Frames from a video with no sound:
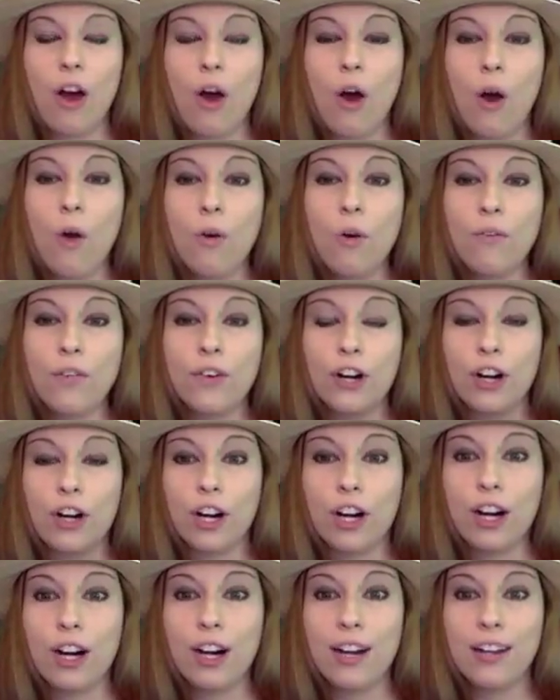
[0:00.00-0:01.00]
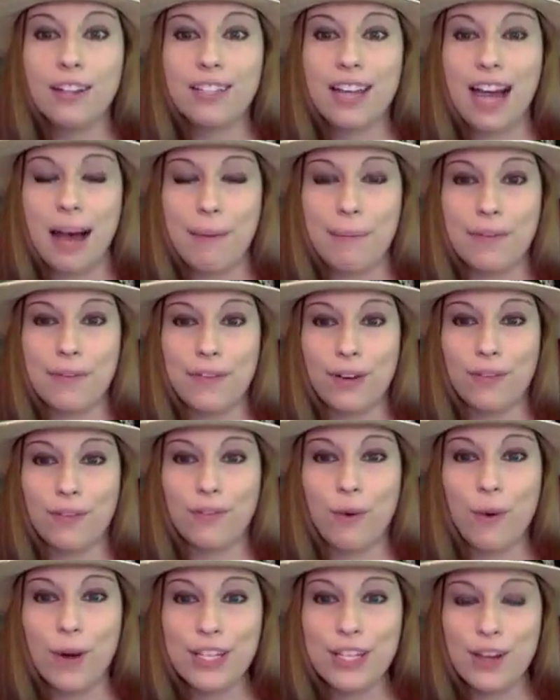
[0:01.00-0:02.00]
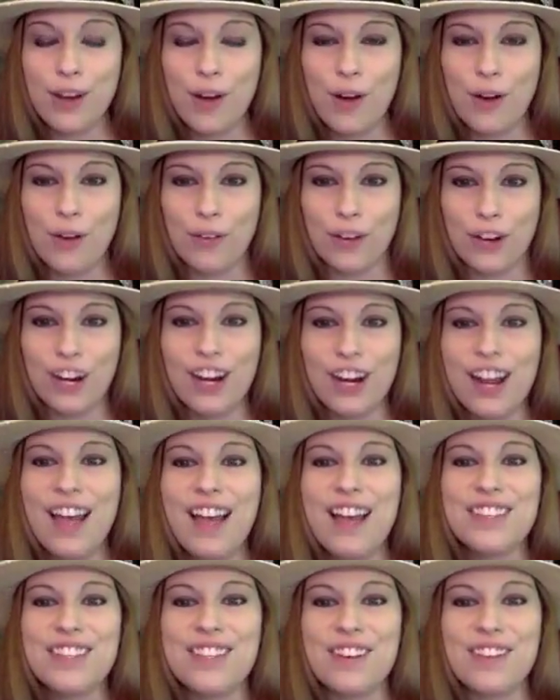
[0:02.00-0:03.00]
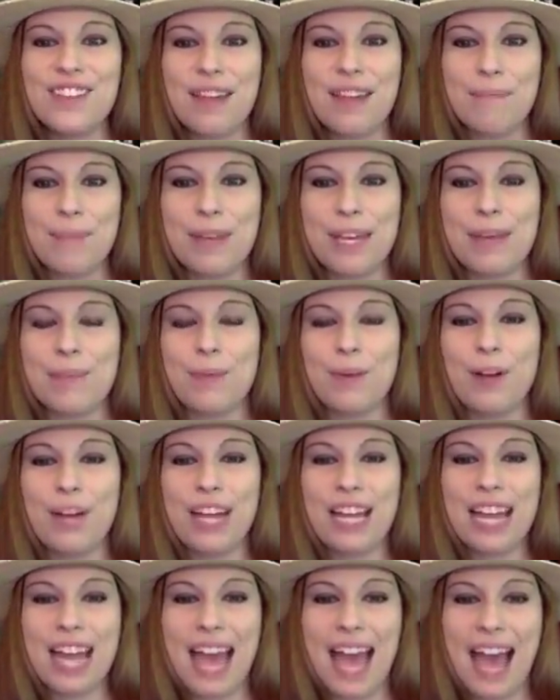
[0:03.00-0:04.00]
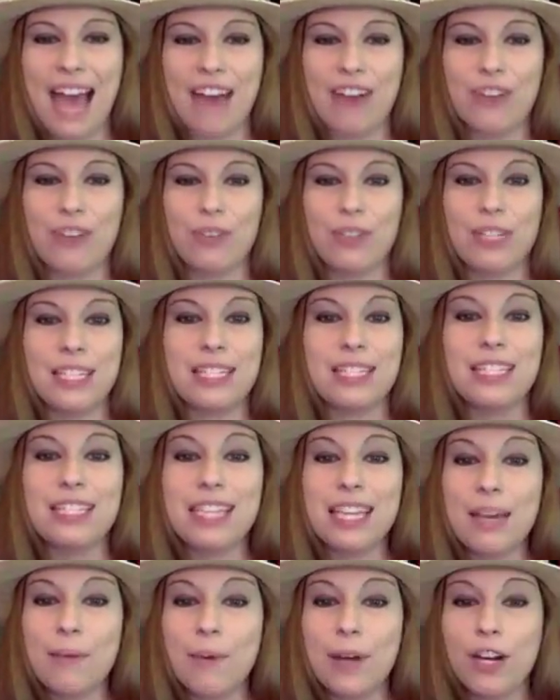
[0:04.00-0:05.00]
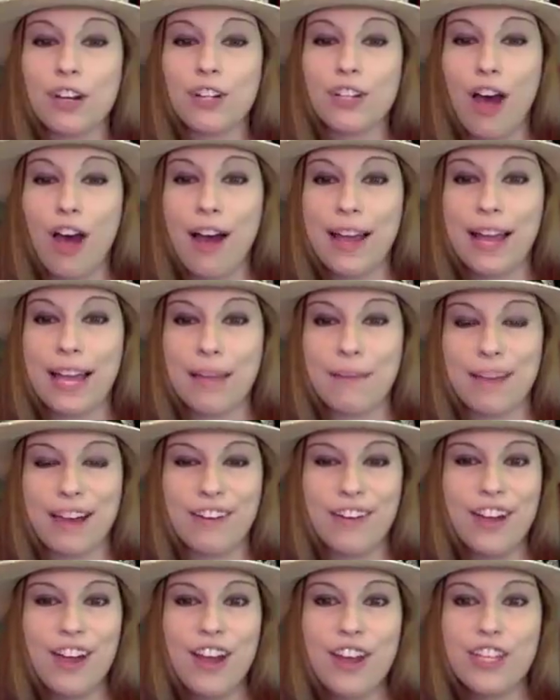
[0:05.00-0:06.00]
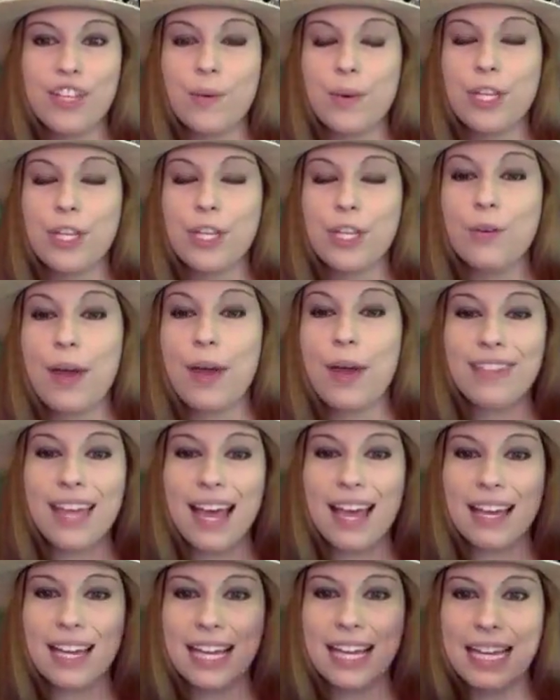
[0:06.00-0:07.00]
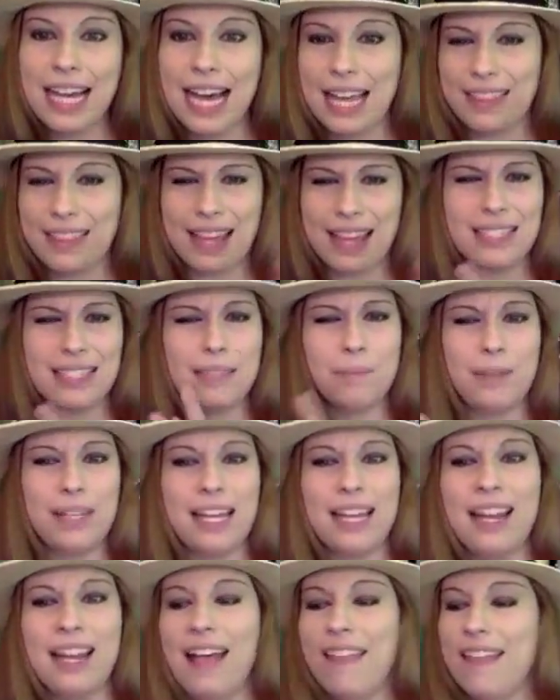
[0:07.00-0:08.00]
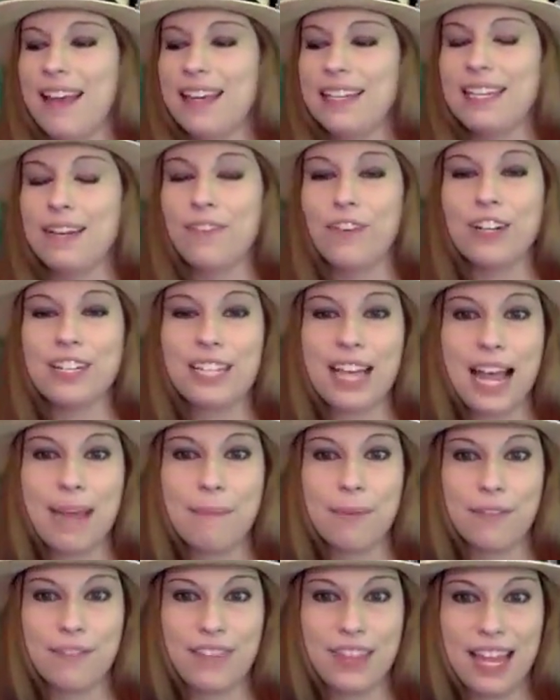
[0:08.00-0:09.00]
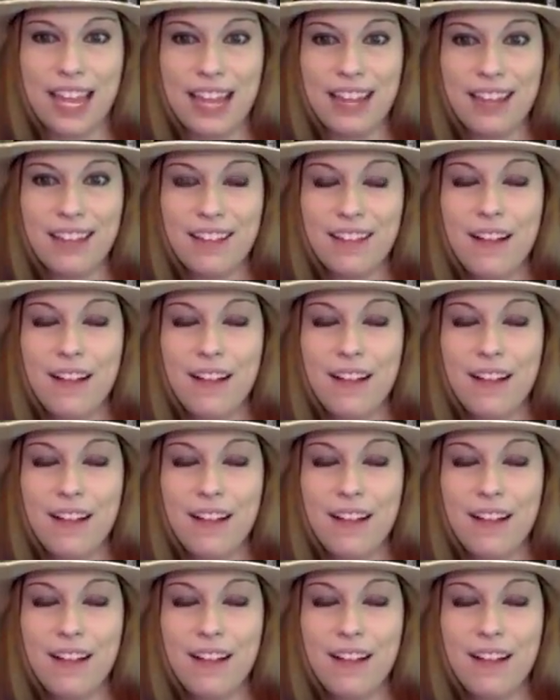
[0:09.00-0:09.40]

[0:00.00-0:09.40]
over top of your voiceover so that people can actually see what you're talking about. So when you have that cut, that split, that different type of thing,